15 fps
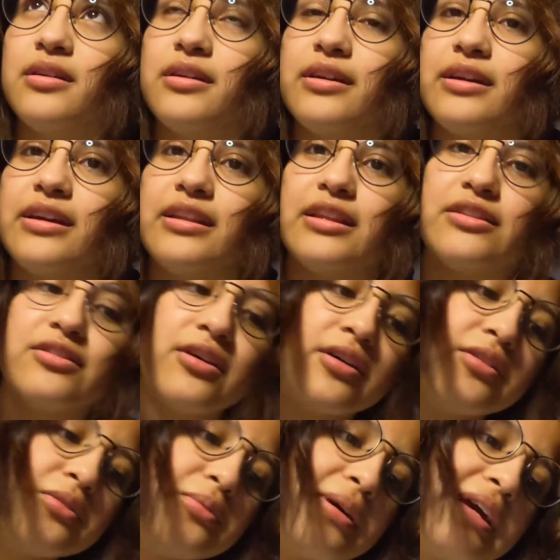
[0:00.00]
Okay, that's
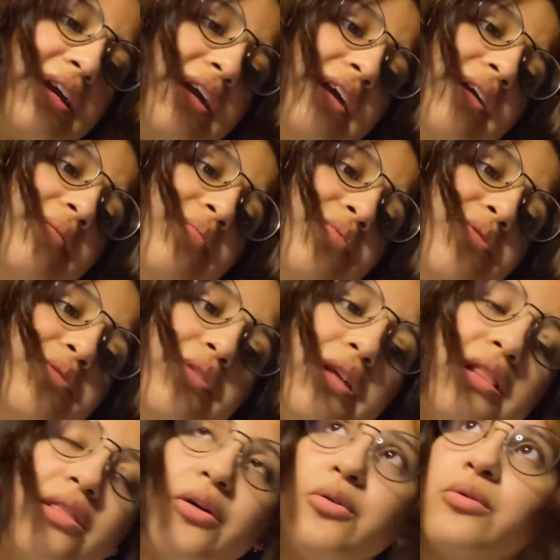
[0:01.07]
all the way. We
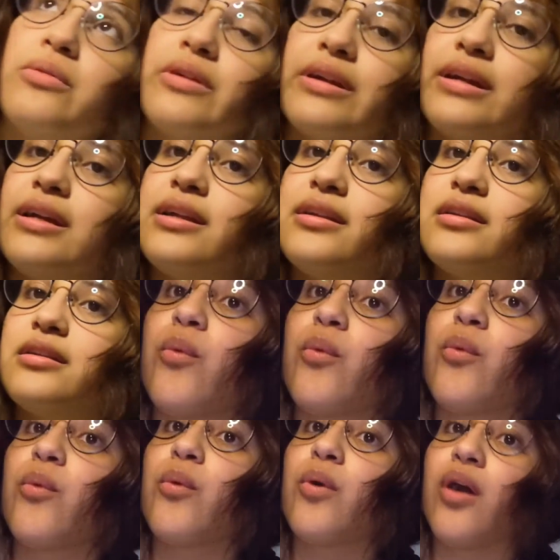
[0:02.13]
lower it.
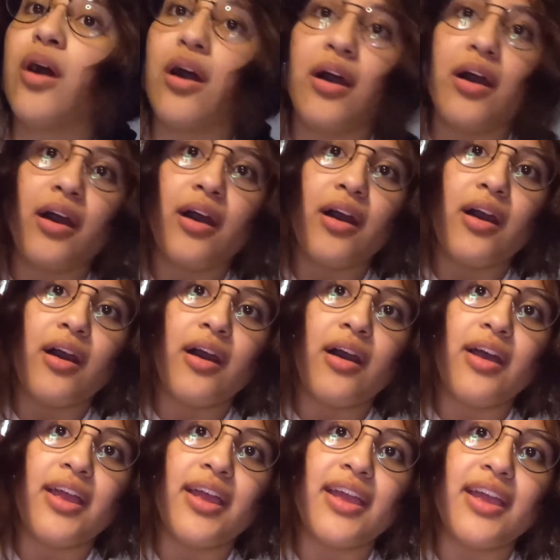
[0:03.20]

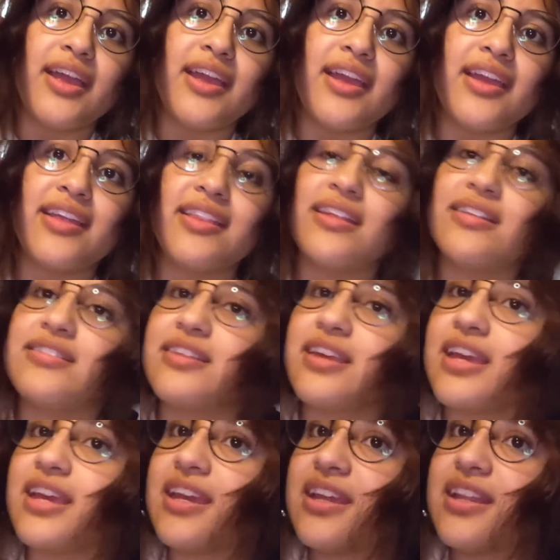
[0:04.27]
Hey, that's
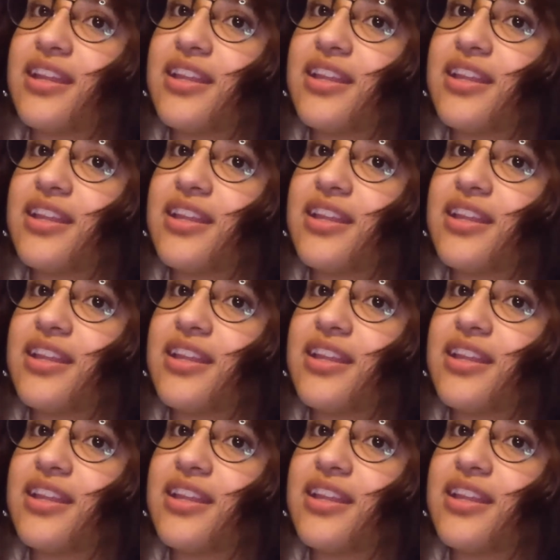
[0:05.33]
like